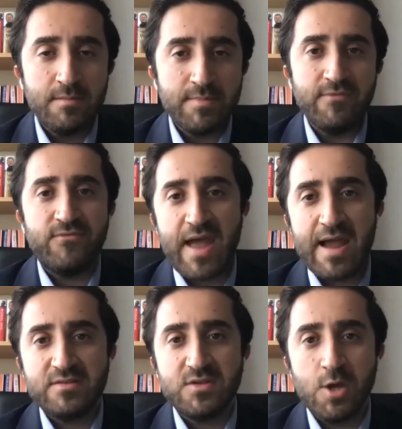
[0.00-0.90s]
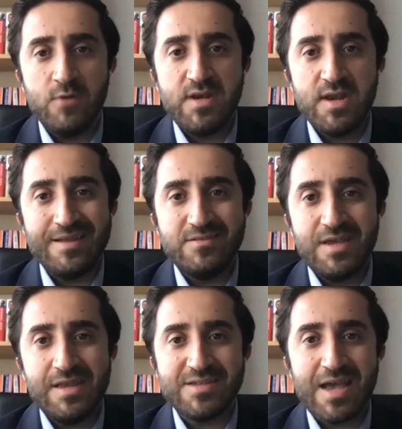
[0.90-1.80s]
But in fact,
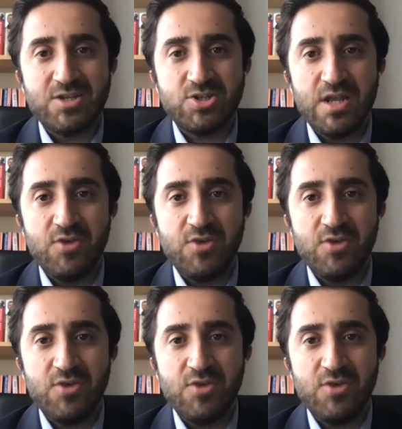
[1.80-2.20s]
COVID-19 has actually